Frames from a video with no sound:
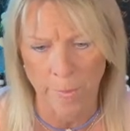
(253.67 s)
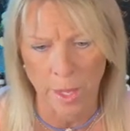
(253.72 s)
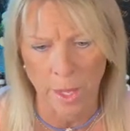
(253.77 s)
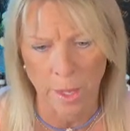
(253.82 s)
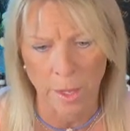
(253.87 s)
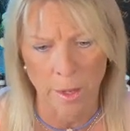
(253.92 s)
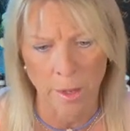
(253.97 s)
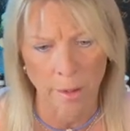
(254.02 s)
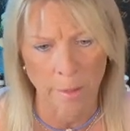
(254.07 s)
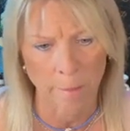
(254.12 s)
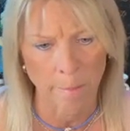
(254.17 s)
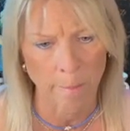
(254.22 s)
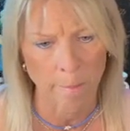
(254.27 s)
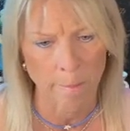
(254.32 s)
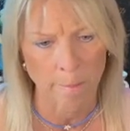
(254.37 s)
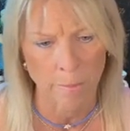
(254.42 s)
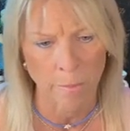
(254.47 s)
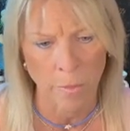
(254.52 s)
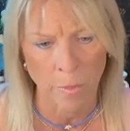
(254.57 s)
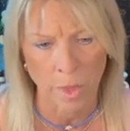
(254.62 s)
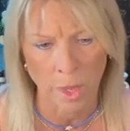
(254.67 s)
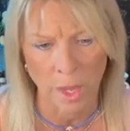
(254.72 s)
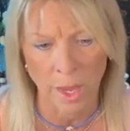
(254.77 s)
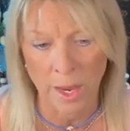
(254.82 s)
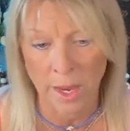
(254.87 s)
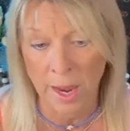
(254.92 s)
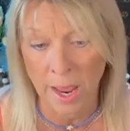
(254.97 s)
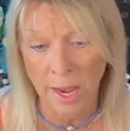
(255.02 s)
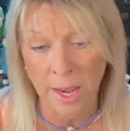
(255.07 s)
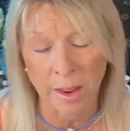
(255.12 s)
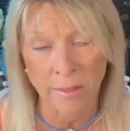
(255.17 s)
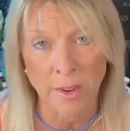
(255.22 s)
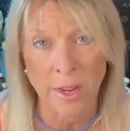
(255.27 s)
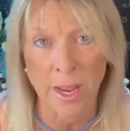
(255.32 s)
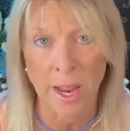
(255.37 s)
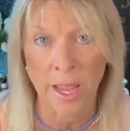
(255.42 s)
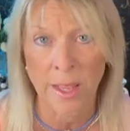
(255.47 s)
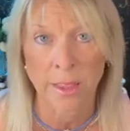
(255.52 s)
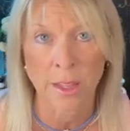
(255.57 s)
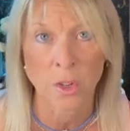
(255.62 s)
and not having
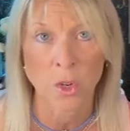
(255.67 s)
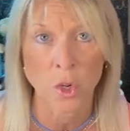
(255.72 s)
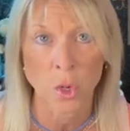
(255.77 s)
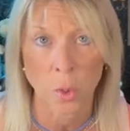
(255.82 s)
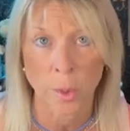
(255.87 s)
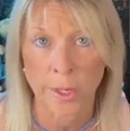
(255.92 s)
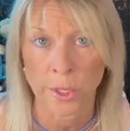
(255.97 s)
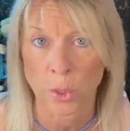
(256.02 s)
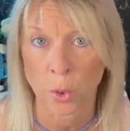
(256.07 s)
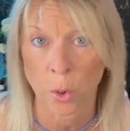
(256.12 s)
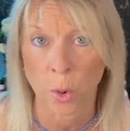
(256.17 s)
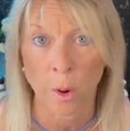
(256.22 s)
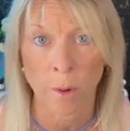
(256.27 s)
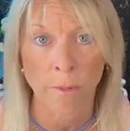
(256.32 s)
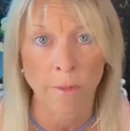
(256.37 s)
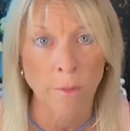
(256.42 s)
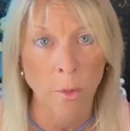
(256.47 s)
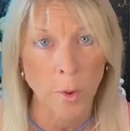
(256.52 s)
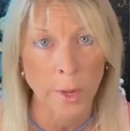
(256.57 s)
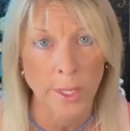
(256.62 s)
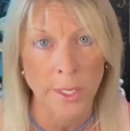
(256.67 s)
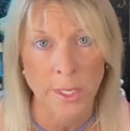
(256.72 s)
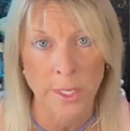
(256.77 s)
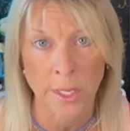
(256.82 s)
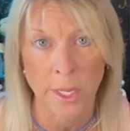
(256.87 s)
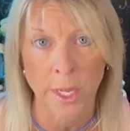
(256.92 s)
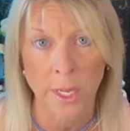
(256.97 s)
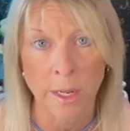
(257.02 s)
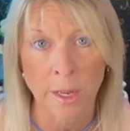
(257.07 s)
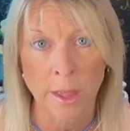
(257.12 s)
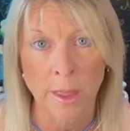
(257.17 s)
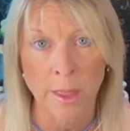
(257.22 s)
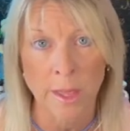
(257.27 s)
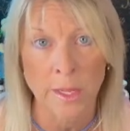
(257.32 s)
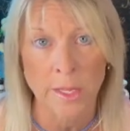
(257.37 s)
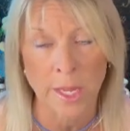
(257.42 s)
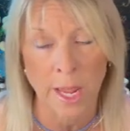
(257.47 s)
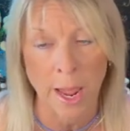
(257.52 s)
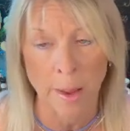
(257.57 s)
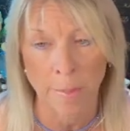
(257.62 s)
had the choice or a voice in
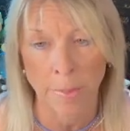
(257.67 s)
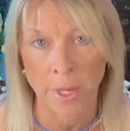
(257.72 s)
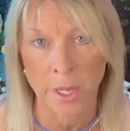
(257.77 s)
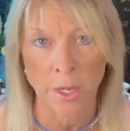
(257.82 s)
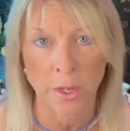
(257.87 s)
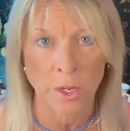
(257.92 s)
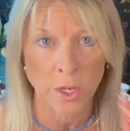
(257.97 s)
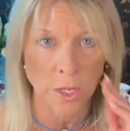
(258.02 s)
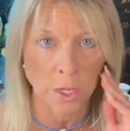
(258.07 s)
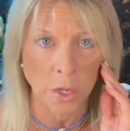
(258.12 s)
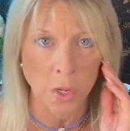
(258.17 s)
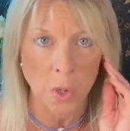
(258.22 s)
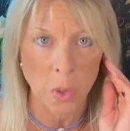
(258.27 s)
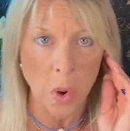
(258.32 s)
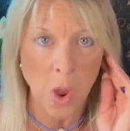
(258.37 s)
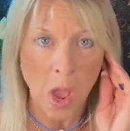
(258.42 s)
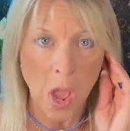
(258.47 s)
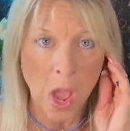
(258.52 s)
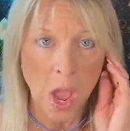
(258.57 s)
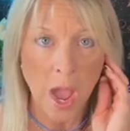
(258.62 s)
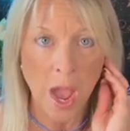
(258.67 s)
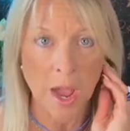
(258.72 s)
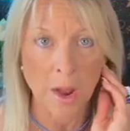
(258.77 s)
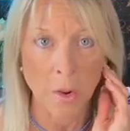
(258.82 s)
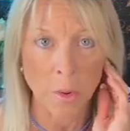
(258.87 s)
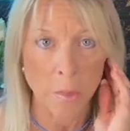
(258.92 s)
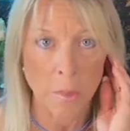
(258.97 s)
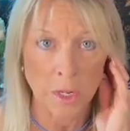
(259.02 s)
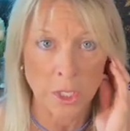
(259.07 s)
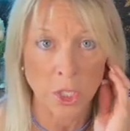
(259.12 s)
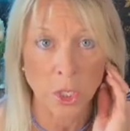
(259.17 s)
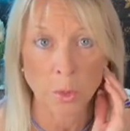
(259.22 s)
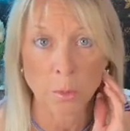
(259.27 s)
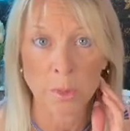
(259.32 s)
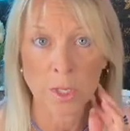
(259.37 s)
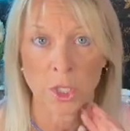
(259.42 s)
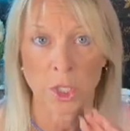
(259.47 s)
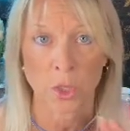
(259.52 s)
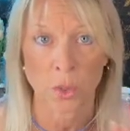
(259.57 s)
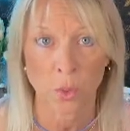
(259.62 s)
this happening to you, how much you
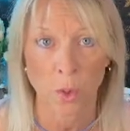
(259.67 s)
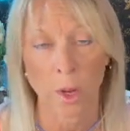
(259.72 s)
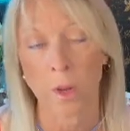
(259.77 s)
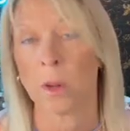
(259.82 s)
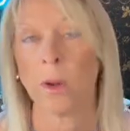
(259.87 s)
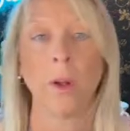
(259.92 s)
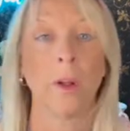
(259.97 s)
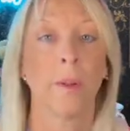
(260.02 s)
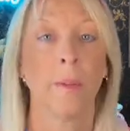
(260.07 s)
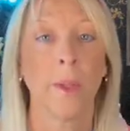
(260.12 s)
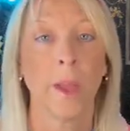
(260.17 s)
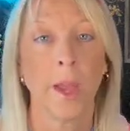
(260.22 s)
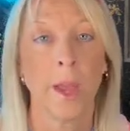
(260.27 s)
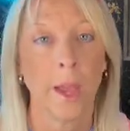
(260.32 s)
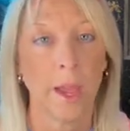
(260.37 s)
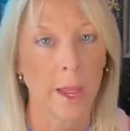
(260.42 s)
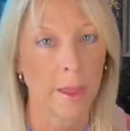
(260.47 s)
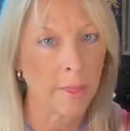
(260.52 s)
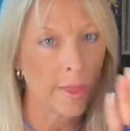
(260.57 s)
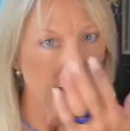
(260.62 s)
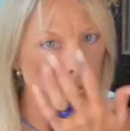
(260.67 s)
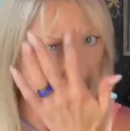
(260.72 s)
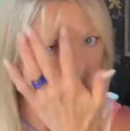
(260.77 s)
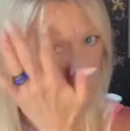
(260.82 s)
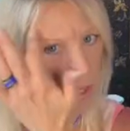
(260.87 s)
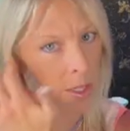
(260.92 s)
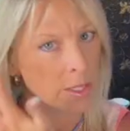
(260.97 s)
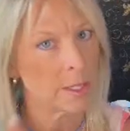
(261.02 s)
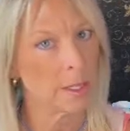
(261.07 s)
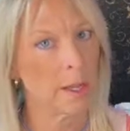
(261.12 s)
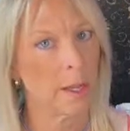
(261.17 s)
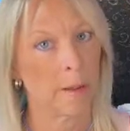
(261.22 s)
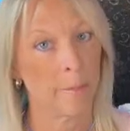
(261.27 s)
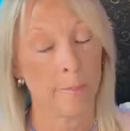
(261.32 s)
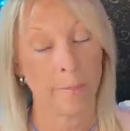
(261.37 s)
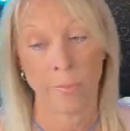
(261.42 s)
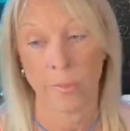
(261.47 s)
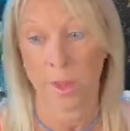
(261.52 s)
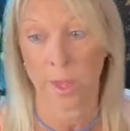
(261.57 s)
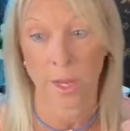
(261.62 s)
must struggle. And that is a
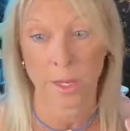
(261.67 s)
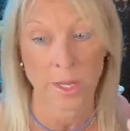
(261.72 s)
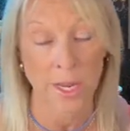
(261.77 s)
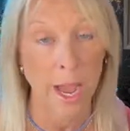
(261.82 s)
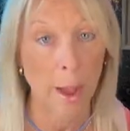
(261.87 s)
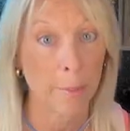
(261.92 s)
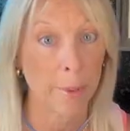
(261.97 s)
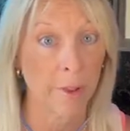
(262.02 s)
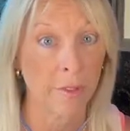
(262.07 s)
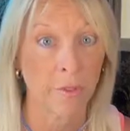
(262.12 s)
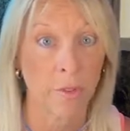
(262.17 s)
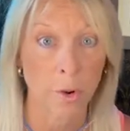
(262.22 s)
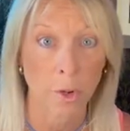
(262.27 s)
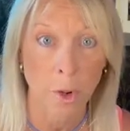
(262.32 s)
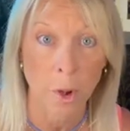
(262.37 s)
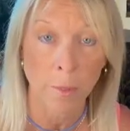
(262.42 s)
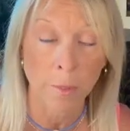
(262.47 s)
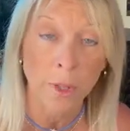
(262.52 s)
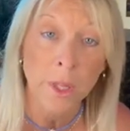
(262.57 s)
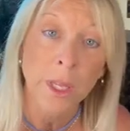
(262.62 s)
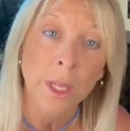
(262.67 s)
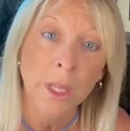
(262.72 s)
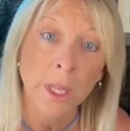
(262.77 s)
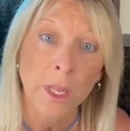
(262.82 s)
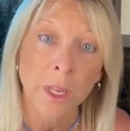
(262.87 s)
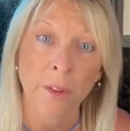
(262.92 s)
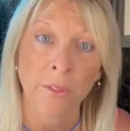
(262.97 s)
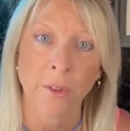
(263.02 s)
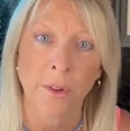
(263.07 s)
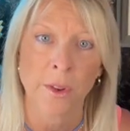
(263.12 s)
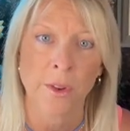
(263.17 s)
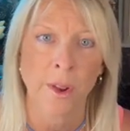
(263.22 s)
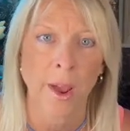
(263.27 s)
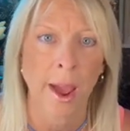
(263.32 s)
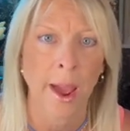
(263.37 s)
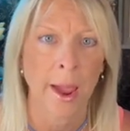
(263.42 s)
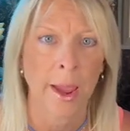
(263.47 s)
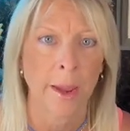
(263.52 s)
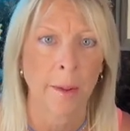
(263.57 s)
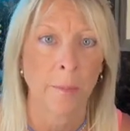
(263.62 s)
topic for a completely different
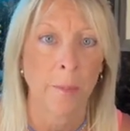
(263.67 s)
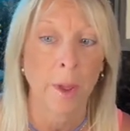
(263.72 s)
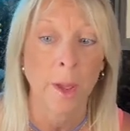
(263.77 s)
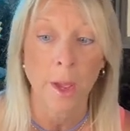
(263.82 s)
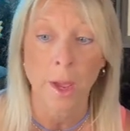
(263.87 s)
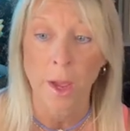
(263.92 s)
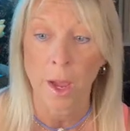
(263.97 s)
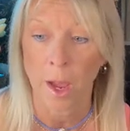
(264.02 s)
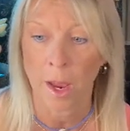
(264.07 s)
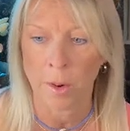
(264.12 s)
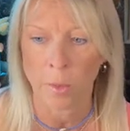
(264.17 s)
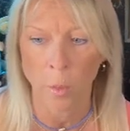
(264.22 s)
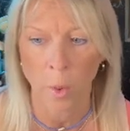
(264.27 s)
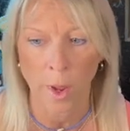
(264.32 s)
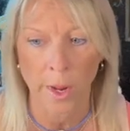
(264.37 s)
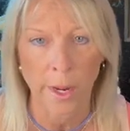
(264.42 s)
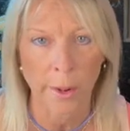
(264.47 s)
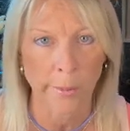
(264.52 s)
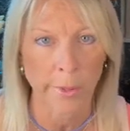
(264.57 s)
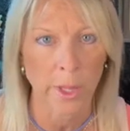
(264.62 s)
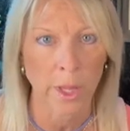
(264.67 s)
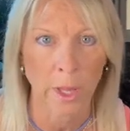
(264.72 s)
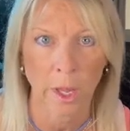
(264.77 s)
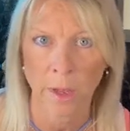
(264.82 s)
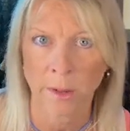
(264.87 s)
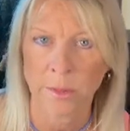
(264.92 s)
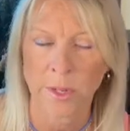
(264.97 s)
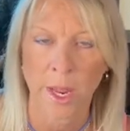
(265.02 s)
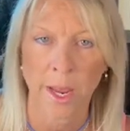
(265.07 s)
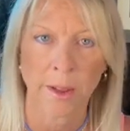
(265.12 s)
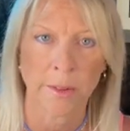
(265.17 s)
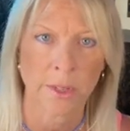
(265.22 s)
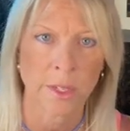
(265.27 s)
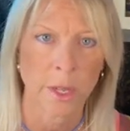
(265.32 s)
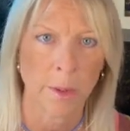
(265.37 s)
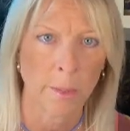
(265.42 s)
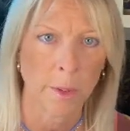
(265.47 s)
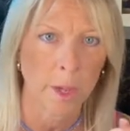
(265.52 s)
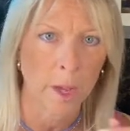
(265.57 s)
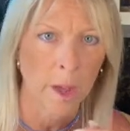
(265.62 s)
time, and one I would love to have
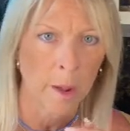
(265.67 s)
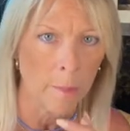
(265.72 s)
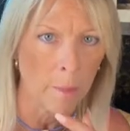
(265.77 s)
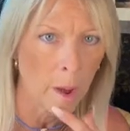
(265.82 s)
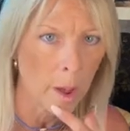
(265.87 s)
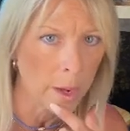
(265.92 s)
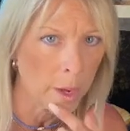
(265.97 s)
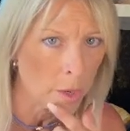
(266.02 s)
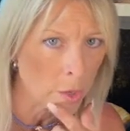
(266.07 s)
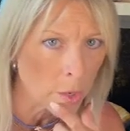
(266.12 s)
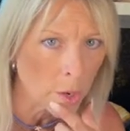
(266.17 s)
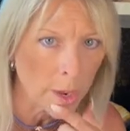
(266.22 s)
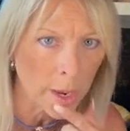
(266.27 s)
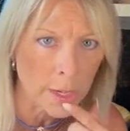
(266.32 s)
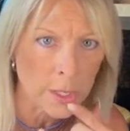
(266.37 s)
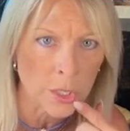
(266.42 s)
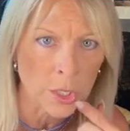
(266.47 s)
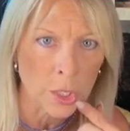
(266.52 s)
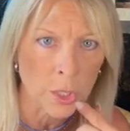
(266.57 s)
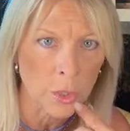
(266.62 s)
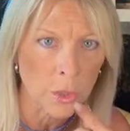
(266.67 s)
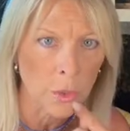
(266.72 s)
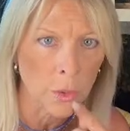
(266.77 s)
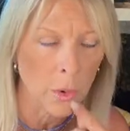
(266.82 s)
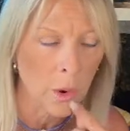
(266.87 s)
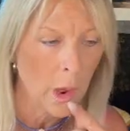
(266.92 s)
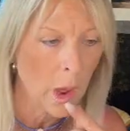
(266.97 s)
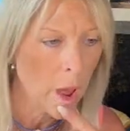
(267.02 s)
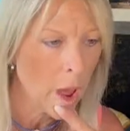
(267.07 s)
someone come on and talk to